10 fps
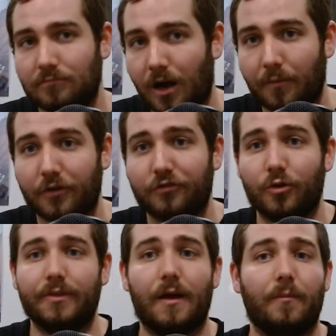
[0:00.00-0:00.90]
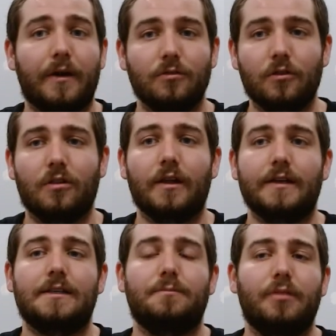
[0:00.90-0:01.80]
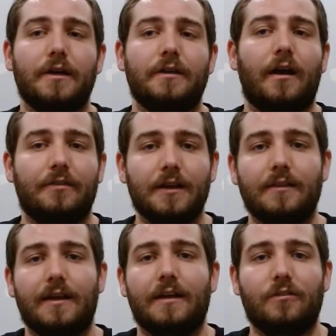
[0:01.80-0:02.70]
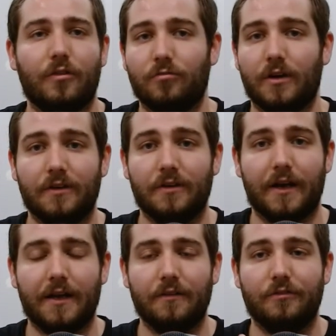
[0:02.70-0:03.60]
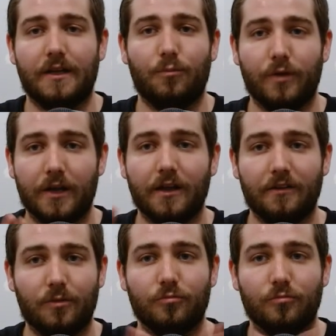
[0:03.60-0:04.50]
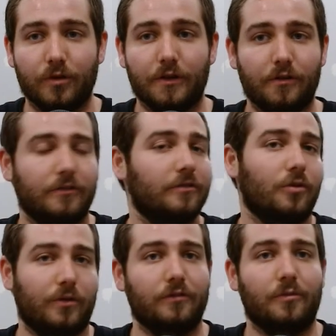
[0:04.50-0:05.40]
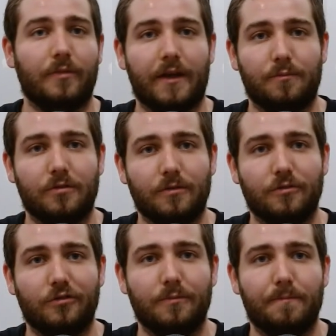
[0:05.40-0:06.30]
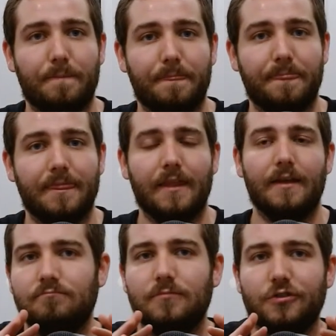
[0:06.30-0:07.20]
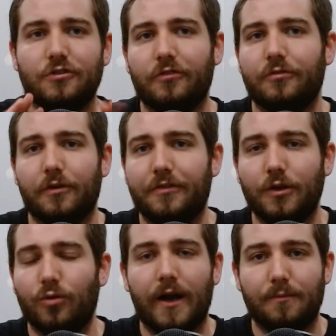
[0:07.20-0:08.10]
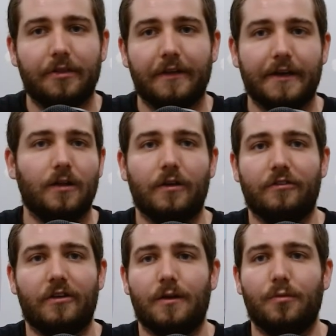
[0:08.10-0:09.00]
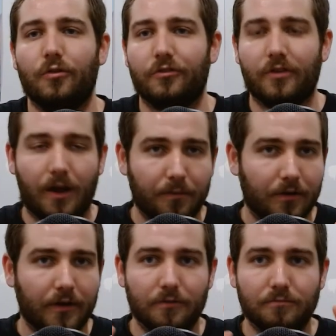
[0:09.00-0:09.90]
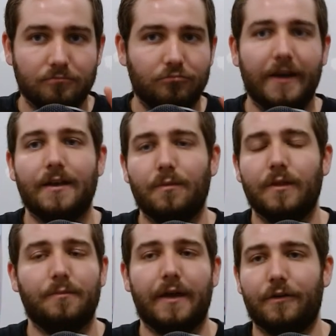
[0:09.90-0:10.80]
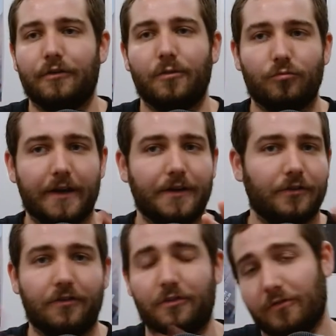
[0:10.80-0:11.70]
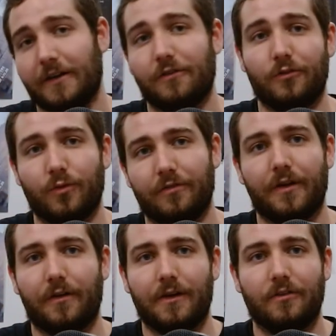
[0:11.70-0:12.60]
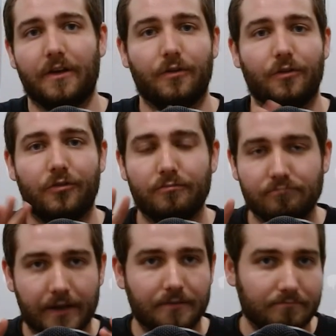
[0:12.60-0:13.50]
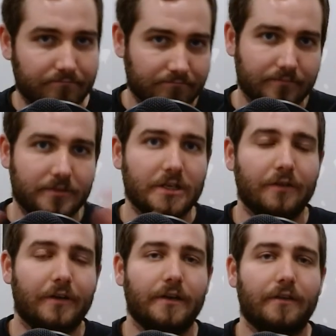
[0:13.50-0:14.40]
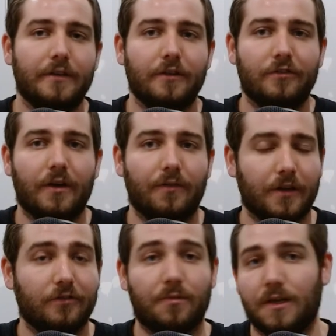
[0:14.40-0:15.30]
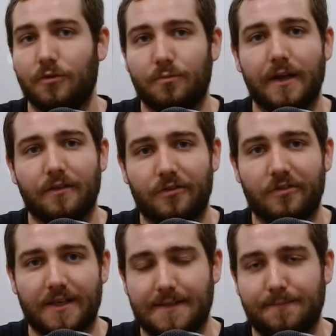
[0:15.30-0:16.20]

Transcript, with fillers: I'm not sure what that might look like, but I think in the hands of the right creative team, we could get some really good stories from that approach. Just for a few hypothetical examples, I'm gonna randomly pair some writers and directors with fairy tales, and see if any of these sound like something you'd pay to see.